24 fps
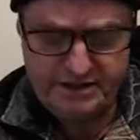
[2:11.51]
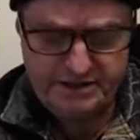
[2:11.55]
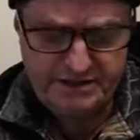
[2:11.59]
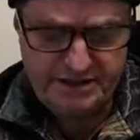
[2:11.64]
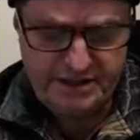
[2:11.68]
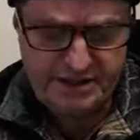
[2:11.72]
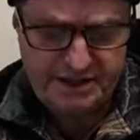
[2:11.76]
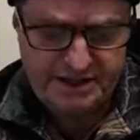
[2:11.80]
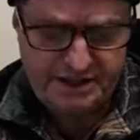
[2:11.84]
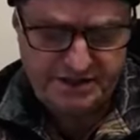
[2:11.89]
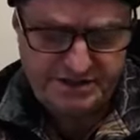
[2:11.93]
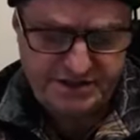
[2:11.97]

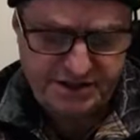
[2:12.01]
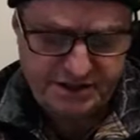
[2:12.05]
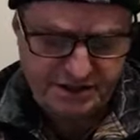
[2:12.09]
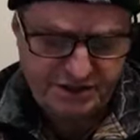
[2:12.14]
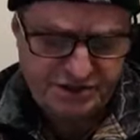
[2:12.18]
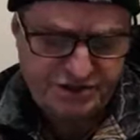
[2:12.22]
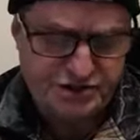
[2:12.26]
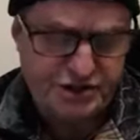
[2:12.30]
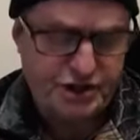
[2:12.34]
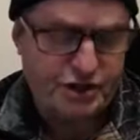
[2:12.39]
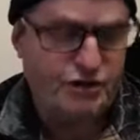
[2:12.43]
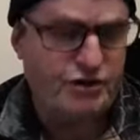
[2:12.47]
Then he
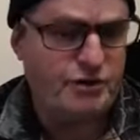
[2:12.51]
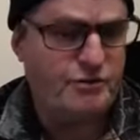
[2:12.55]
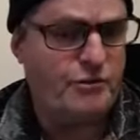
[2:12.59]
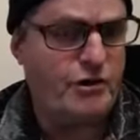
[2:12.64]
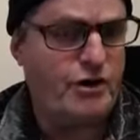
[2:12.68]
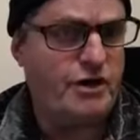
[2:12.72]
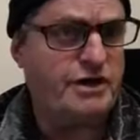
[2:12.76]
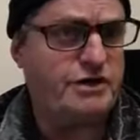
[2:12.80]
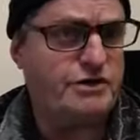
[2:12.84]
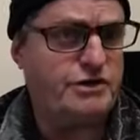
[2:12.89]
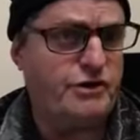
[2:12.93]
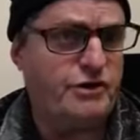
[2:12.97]
says
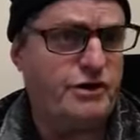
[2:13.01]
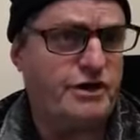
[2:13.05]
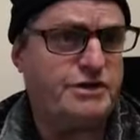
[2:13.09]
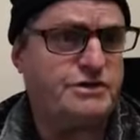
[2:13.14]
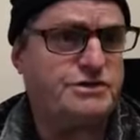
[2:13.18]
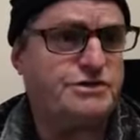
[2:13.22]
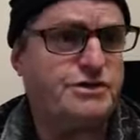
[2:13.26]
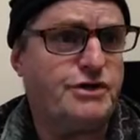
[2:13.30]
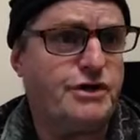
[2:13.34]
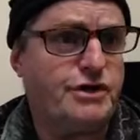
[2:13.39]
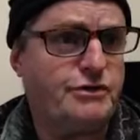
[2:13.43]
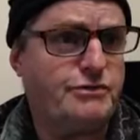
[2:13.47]
Jeremiah 9.
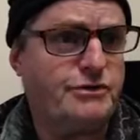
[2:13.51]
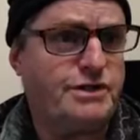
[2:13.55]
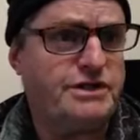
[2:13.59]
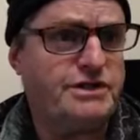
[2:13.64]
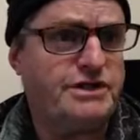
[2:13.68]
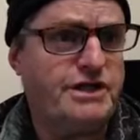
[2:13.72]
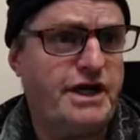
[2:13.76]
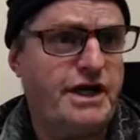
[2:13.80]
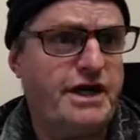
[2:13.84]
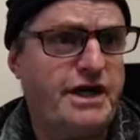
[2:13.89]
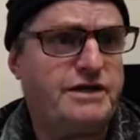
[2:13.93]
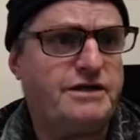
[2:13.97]
So I read
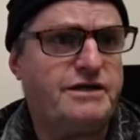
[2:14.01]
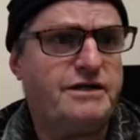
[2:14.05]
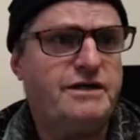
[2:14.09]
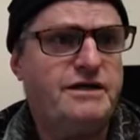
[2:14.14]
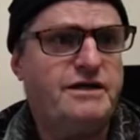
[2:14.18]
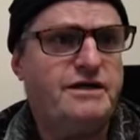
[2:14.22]
that.